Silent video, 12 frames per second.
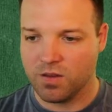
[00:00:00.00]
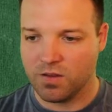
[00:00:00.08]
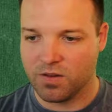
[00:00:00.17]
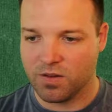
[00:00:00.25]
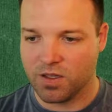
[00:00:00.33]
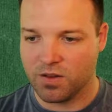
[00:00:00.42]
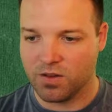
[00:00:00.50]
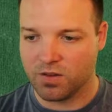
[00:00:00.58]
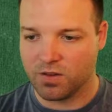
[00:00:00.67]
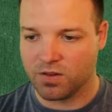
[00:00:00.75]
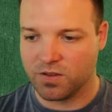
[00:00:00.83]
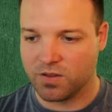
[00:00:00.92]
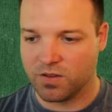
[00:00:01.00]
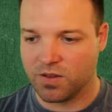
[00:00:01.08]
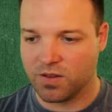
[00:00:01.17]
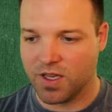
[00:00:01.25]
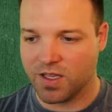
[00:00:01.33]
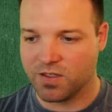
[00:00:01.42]
That looks
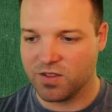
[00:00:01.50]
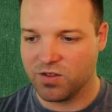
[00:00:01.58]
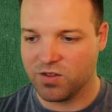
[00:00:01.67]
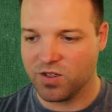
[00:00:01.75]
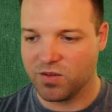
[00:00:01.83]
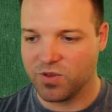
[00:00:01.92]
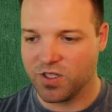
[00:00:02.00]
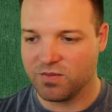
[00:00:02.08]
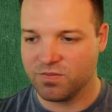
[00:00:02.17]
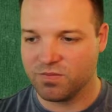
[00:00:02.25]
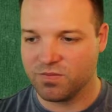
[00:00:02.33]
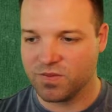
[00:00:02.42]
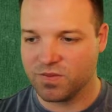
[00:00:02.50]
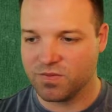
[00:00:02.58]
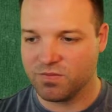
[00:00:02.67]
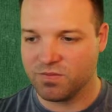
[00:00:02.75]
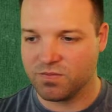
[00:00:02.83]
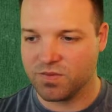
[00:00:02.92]
not too good, but
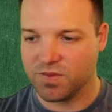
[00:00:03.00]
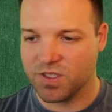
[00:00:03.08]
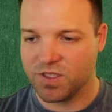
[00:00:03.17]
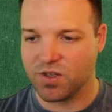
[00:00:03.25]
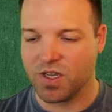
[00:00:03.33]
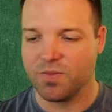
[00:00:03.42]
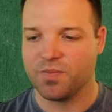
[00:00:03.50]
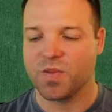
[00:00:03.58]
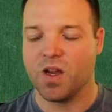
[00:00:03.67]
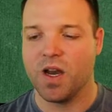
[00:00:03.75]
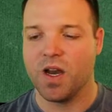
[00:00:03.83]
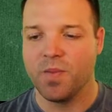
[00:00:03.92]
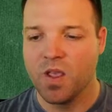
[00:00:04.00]
it's okay. All right.